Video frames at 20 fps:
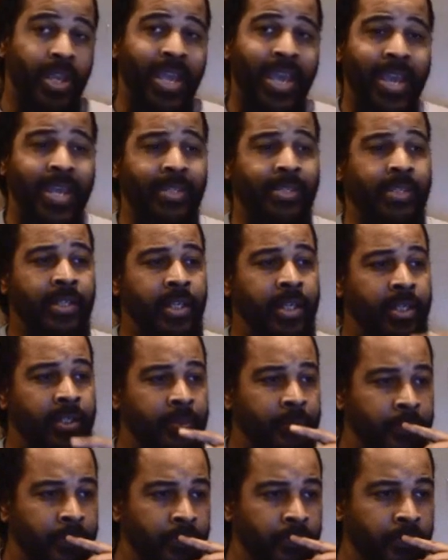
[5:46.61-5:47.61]

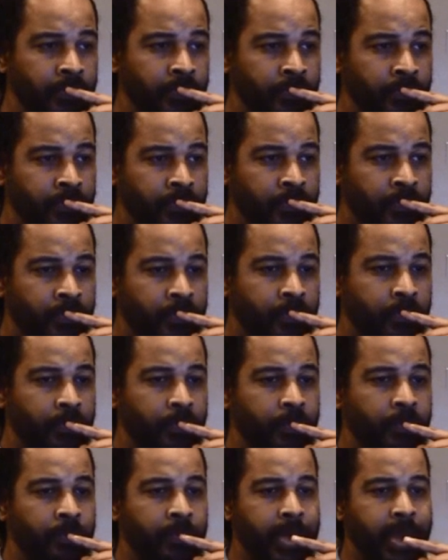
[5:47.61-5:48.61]
18.
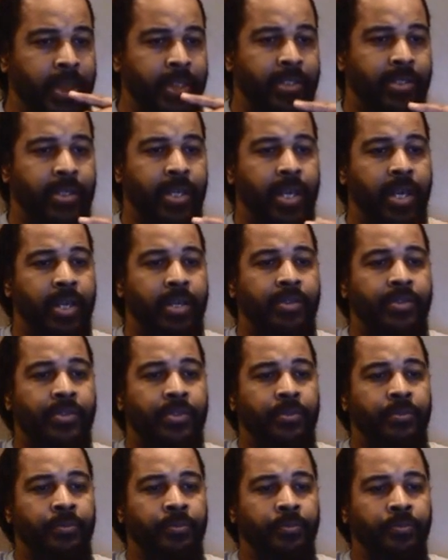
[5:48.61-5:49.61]
And it
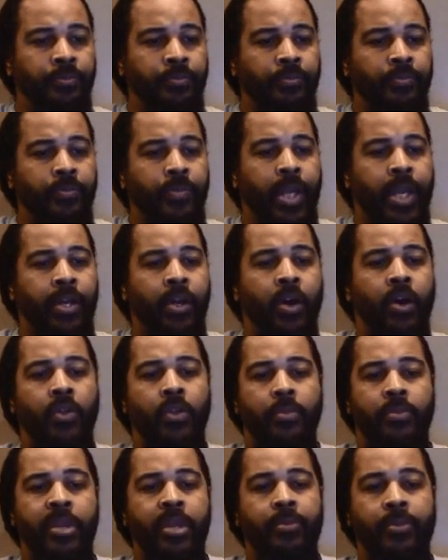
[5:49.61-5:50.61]
says, "And all
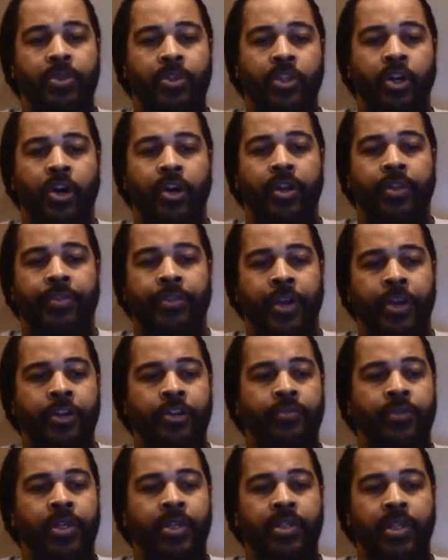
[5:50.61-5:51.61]
the people saw the
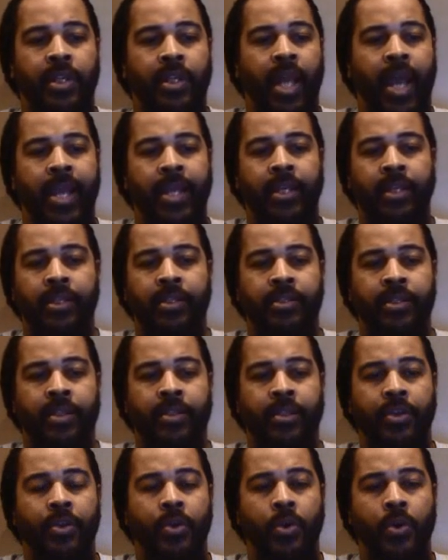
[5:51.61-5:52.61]
thunderings and lightnings
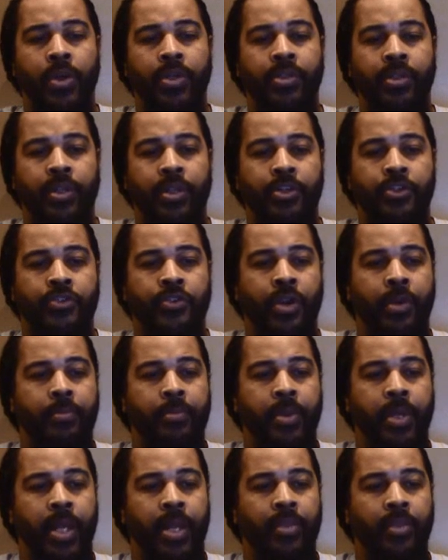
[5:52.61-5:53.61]
and the noise of the
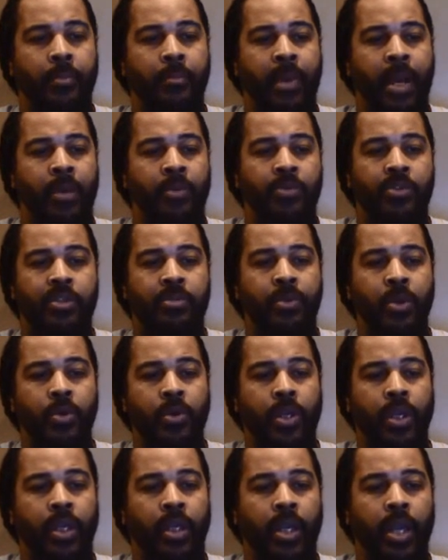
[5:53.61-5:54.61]
trumpet and the mountain
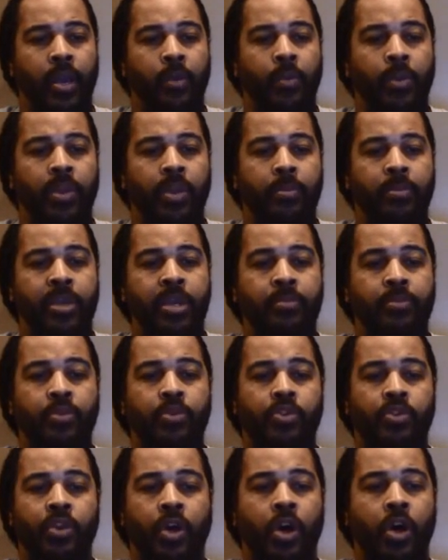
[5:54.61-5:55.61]
smoking. And when the people
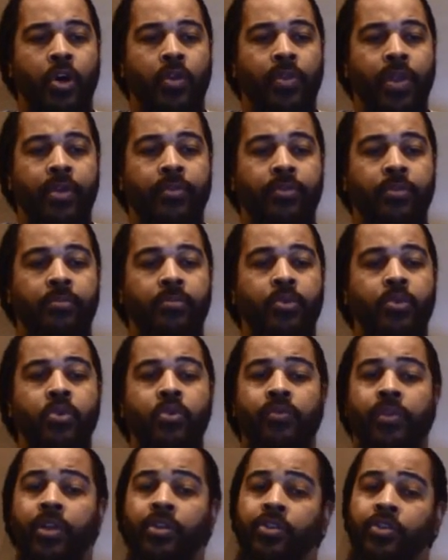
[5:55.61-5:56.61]
saw, they
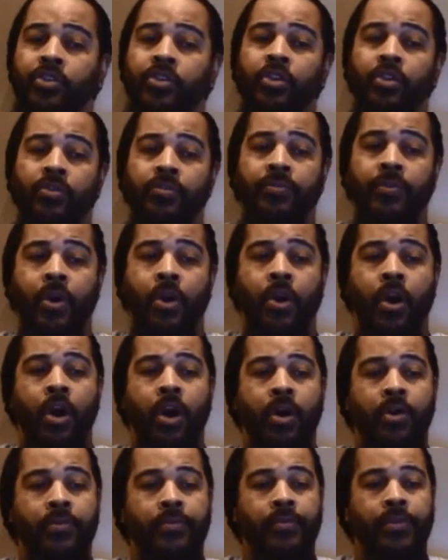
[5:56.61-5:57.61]
removed and stood afar
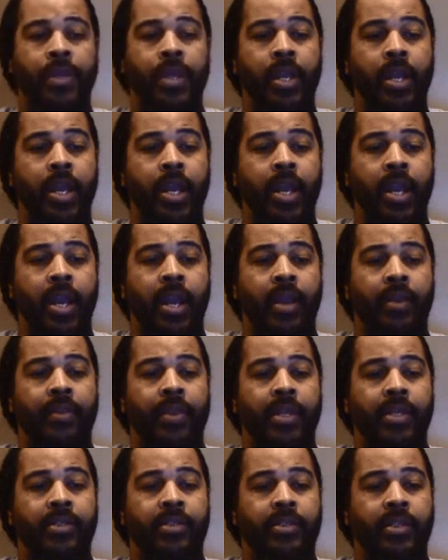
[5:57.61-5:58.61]
off. And
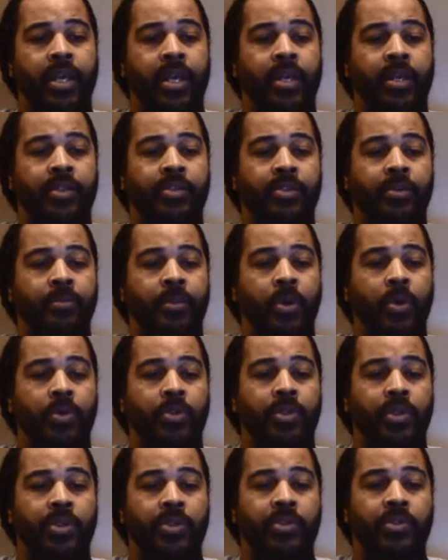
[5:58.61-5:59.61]
they said unto
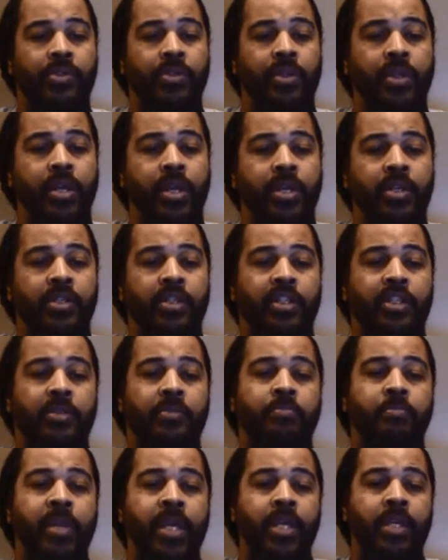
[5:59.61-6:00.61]
Moses,
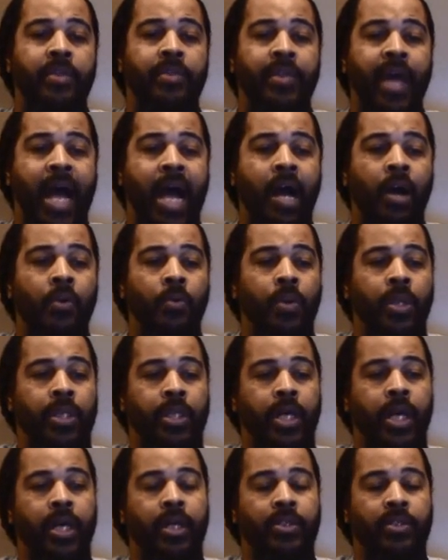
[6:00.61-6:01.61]
Speak thou
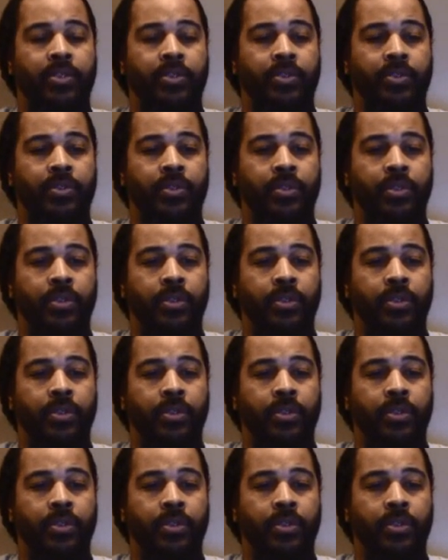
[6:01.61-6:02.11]
with us,